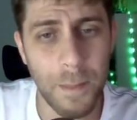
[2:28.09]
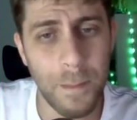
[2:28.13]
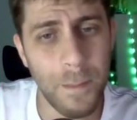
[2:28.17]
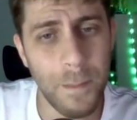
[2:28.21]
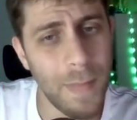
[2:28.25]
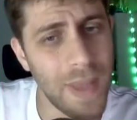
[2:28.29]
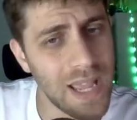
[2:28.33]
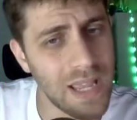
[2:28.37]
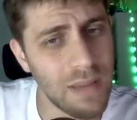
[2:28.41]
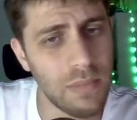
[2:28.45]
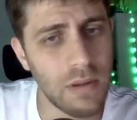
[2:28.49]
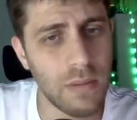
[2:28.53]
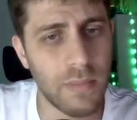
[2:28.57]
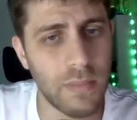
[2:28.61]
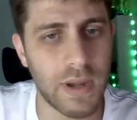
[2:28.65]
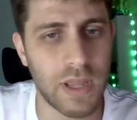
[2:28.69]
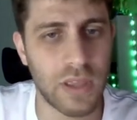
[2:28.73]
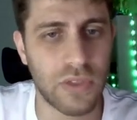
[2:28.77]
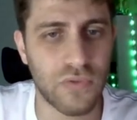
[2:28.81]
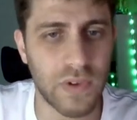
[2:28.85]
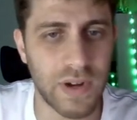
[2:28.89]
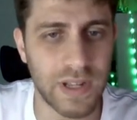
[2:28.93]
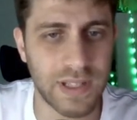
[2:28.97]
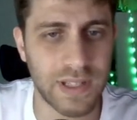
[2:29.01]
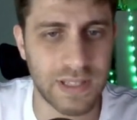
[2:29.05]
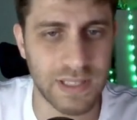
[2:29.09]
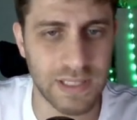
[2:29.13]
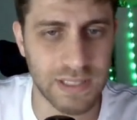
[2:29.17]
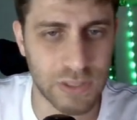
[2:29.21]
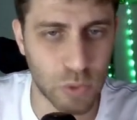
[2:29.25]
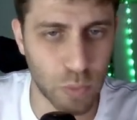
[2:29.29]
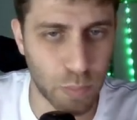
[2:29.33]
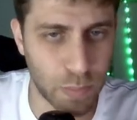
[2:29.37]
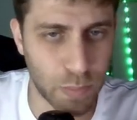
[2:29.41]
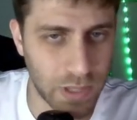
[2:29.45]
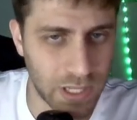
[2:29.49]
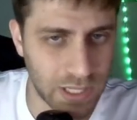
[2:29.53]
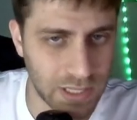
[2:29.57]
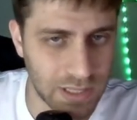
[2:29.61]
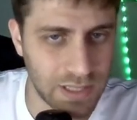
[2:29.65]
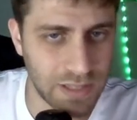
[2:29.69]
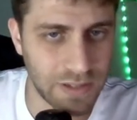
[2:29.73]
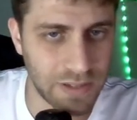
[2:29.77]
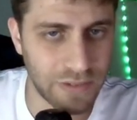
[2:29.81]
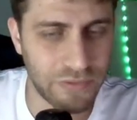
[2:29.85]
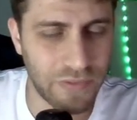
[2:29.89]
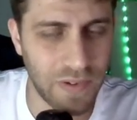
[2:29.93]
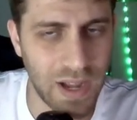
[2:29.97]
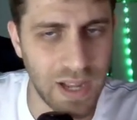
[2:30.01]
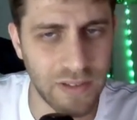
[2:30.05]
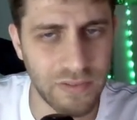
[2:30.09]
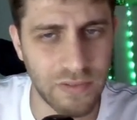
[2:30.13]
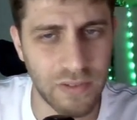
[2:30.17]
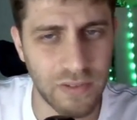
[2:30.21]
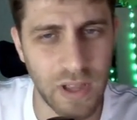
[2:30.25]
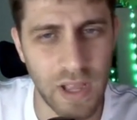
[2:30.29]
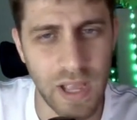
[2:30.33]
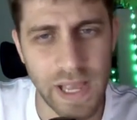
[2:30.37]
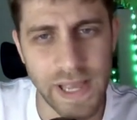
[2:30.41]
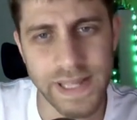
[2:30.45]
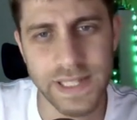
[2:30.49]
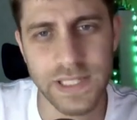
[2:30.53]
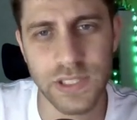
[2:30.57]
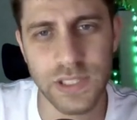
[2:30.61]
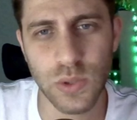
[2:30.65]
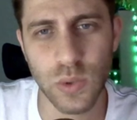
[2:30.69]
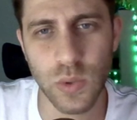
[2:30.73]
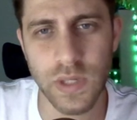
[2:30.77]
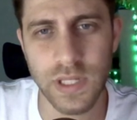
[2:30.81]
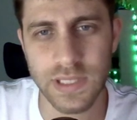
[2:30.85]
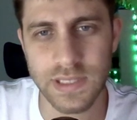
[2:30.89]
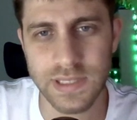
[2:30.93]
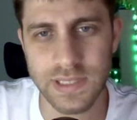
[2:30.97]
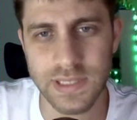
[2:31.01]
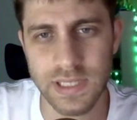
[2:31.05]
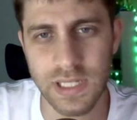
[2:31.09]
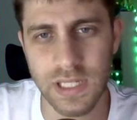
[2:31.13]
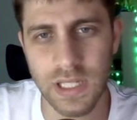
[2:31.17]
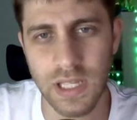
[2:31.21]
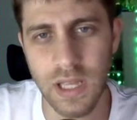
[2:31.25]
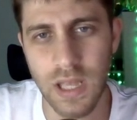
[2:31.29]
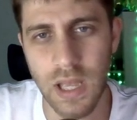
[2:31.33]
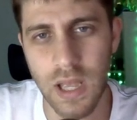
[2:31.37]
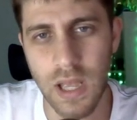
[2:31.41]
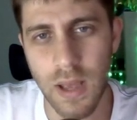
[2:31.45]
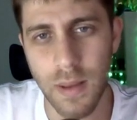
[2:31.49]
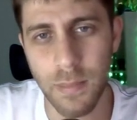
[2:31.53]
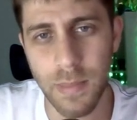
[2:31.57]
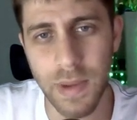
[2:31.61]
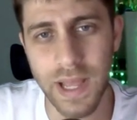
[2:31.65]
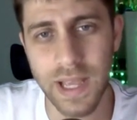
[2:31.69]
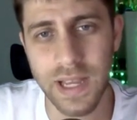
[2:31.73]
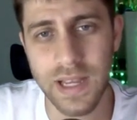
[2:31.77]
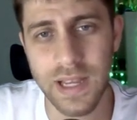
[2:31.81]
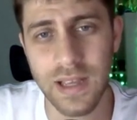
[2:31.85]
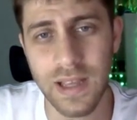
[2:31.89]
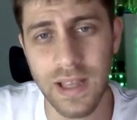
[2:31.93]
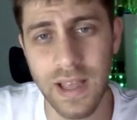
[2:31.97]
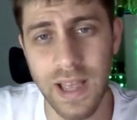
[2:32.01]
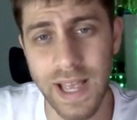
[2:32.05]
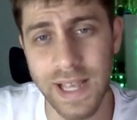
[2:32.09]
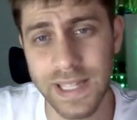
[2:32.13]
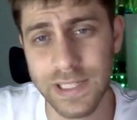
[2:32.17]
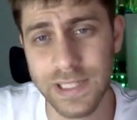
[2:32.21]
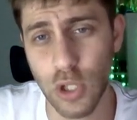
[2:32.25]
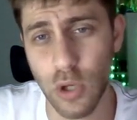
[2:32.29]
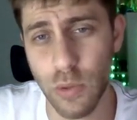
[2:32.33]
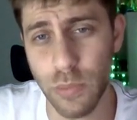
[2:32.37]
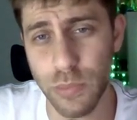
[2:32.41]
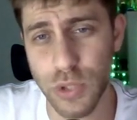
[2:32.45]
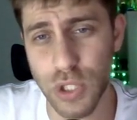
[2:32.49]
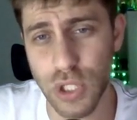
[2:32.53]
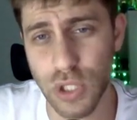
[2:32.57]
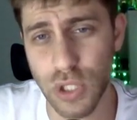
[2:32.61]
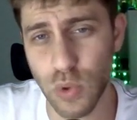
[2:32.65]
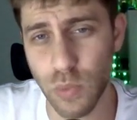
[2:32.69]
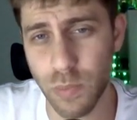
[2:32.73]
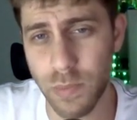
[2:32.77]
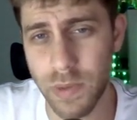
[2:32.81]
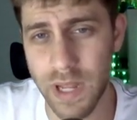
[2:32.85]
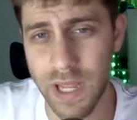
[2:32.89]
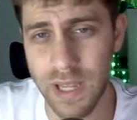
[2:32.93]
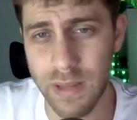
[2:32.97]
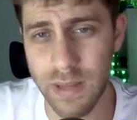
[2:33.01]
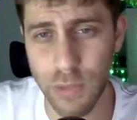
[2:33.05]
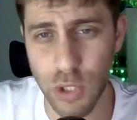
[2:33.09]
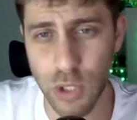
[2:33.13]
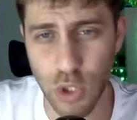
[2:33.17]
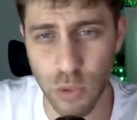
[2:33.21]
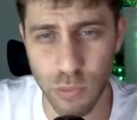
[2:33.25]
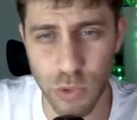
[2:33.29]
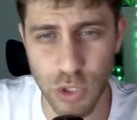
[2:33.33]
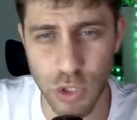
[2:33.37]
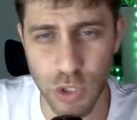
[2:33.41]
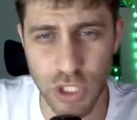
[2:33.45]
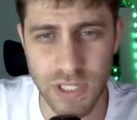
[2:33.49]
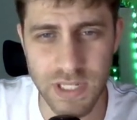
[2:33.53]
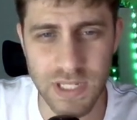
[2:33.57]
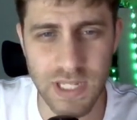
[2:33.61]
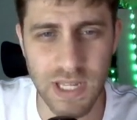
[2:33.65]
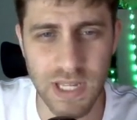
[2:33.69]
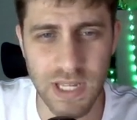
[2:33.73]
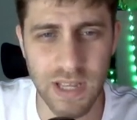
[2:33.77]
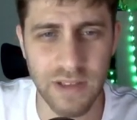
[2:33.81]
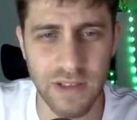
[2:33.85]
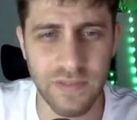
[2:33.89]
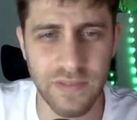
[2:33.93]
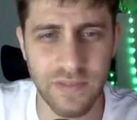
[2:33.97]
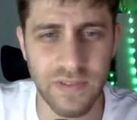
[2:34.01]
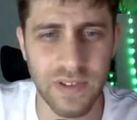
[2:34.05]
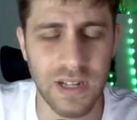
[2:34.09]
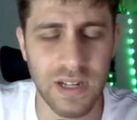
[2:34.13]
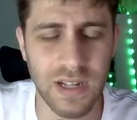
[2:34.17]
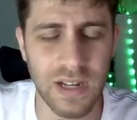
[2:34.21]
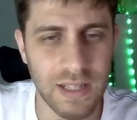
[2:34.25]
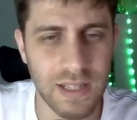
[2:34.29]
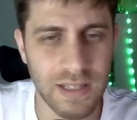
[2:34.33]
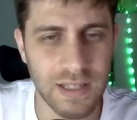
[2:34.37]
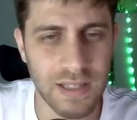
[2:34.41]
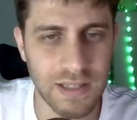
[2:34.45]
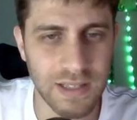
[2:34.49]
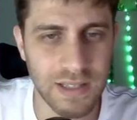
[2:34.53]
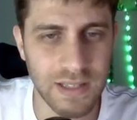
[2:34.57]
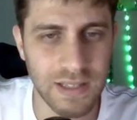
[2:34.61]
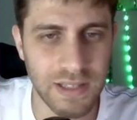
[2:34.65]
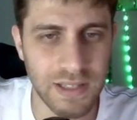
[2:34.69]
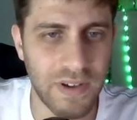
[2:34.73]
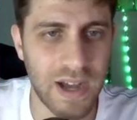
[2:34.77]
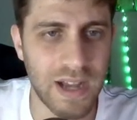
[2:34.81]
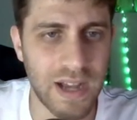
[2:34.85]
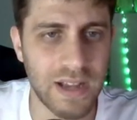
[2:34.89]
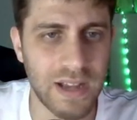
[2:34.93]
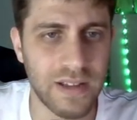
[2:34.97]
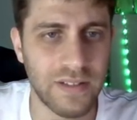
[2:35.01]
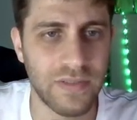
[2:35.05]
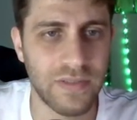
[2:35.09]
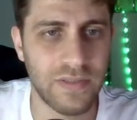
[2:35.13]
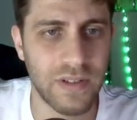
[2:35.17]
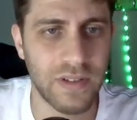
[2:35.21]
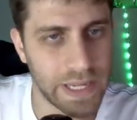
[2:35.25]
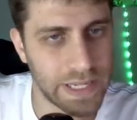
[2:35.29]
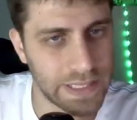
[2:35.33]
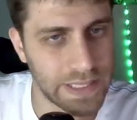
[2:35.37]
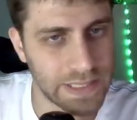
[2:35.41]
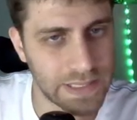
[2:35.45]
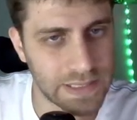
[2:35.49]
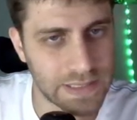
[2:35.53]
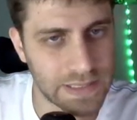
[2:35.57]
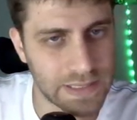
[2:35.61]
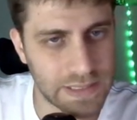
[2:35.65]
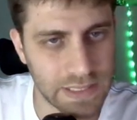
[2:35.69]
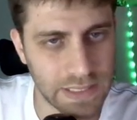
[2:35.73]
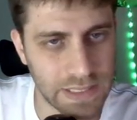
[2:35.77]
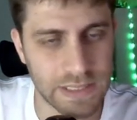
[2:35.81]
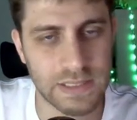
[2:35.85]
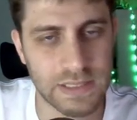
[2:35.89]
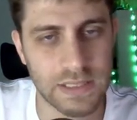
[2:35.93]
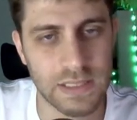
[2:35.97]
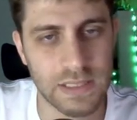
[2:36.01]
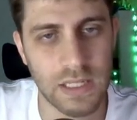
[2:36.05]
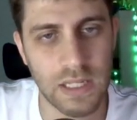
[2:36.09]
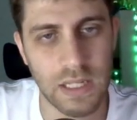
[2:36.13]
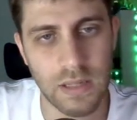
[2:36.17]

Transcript: Maybe my threat is to play d5. As you can see, black has the option to play bishop g7, d5, a6.